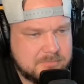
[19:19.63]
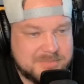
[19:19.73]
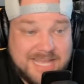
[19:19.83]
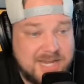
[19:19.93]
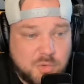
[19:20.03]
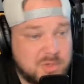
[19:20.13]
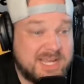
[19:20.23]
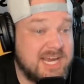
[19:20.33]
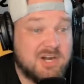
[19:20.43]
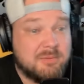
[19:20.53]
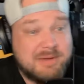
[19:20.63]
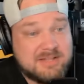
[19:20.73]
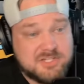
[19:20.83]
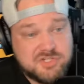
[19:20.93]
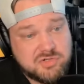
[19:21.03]
But they don't care
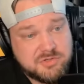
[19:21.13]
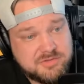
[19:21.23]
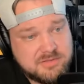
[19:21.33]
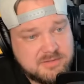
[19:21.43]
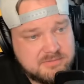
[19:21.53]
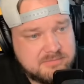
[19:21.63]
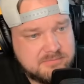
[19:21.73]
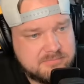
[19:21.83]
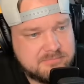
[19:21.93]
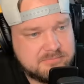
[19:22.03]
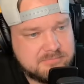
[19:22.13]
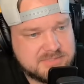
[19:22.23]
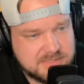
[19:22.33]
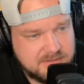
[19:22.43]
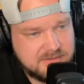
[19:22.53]
about the truth.
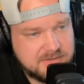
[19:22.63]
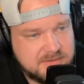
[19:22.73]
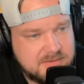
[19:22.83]
See?